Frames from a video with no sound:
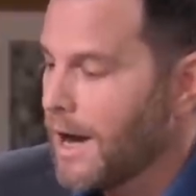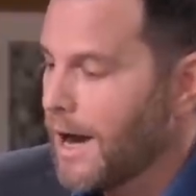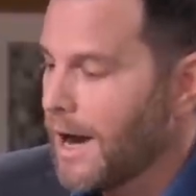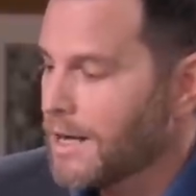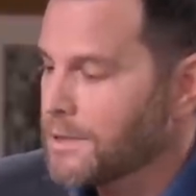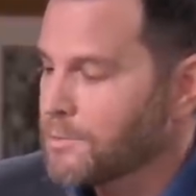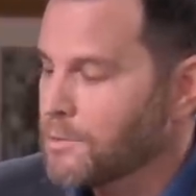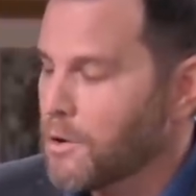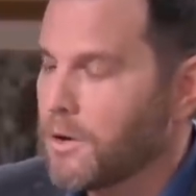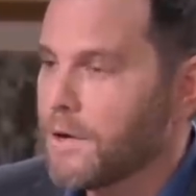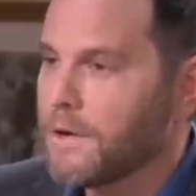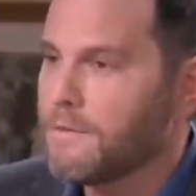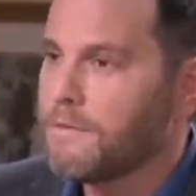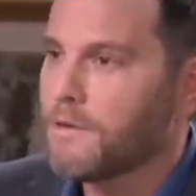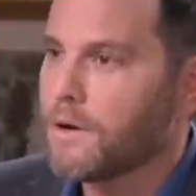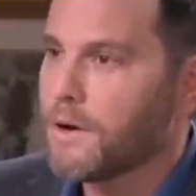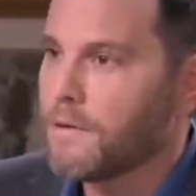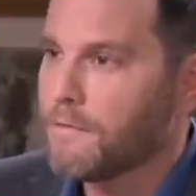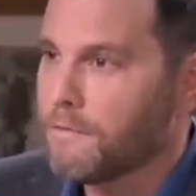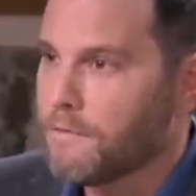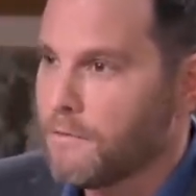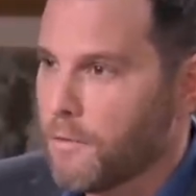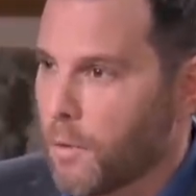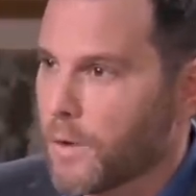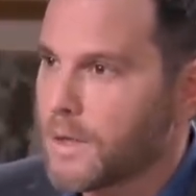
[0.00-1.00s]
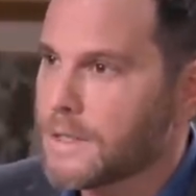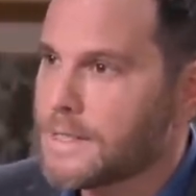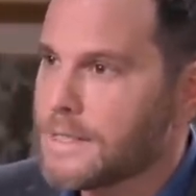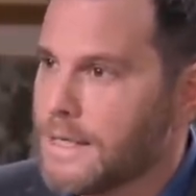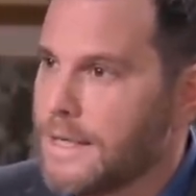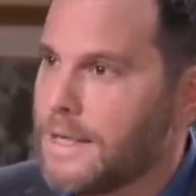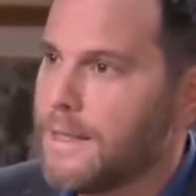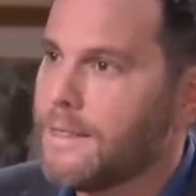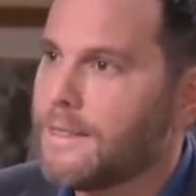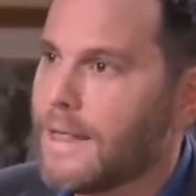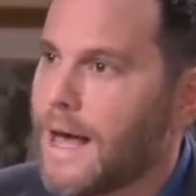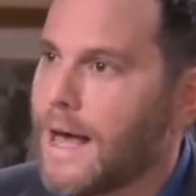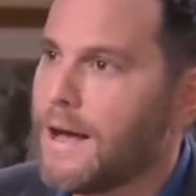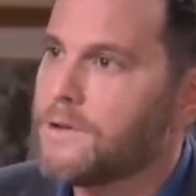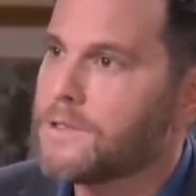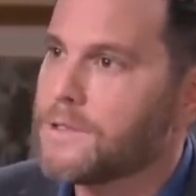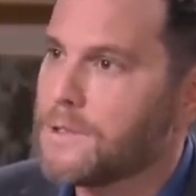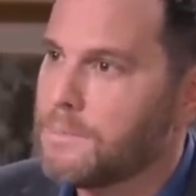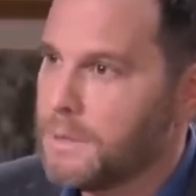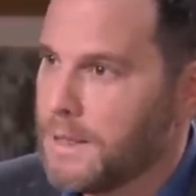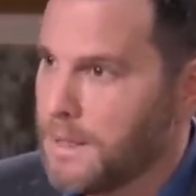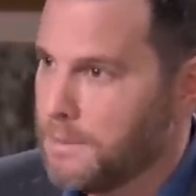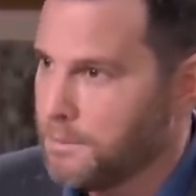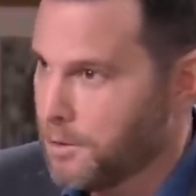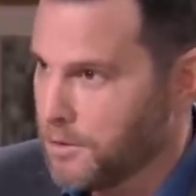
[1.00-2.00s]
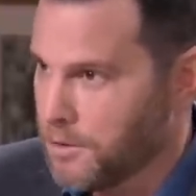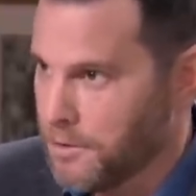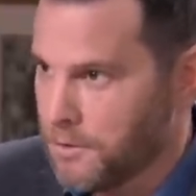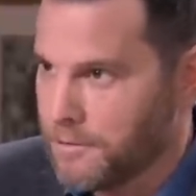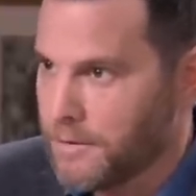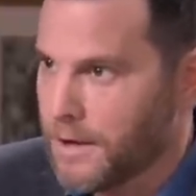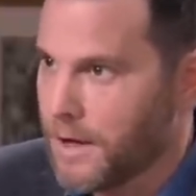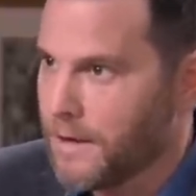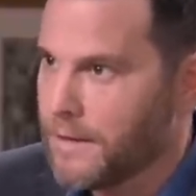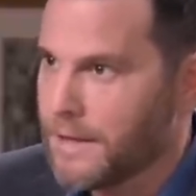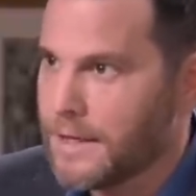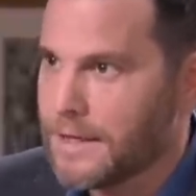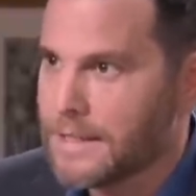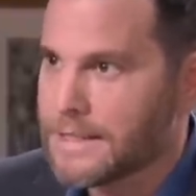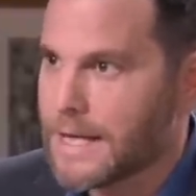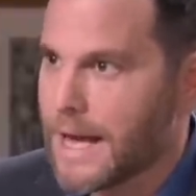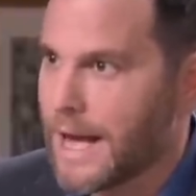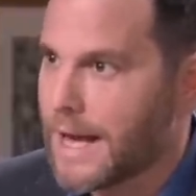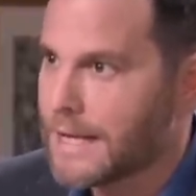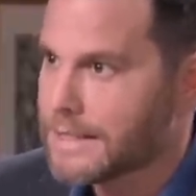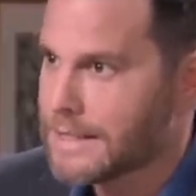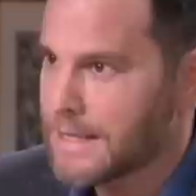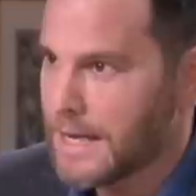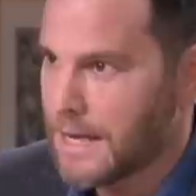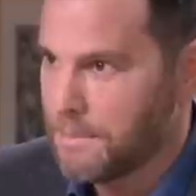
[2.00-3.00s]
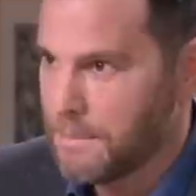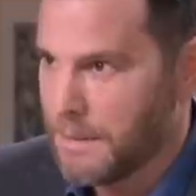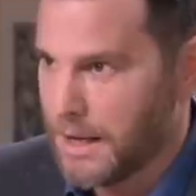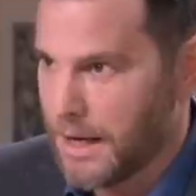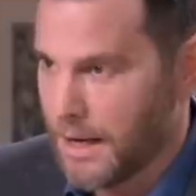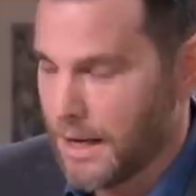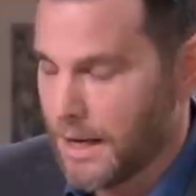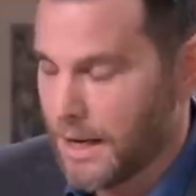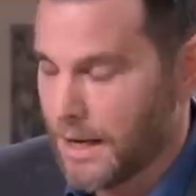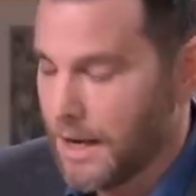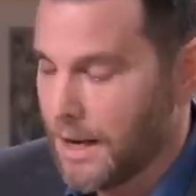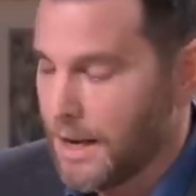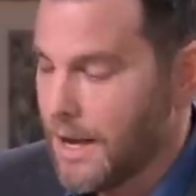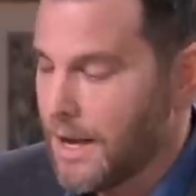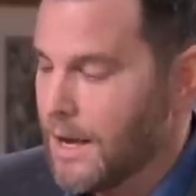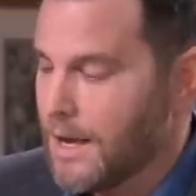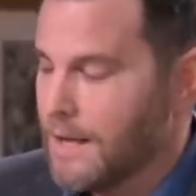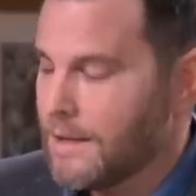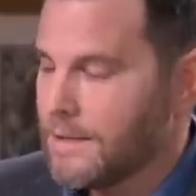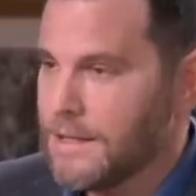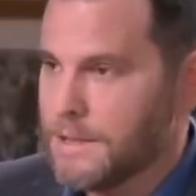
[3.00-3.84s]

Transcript: I spoke in front of 14,000 people. You've done the exact same gig.